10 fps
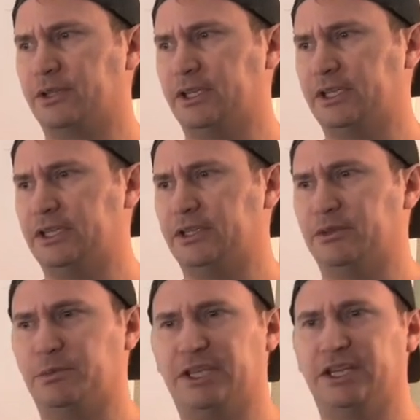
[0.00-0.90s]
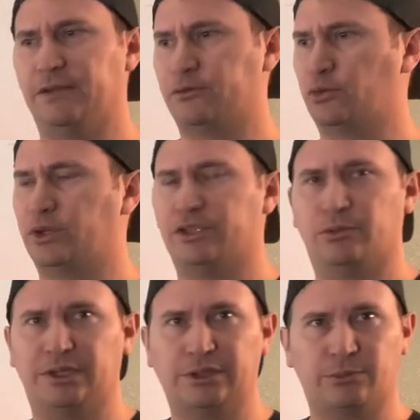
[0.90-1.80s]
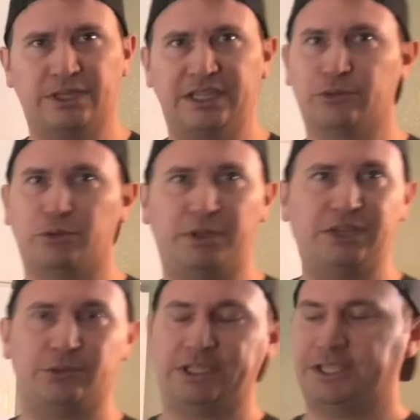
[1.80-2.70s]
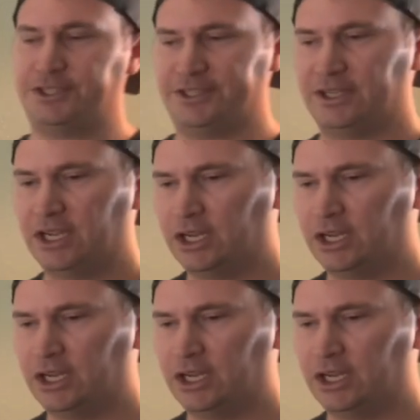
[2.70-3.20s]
in the beginning of 2023 is repatriation.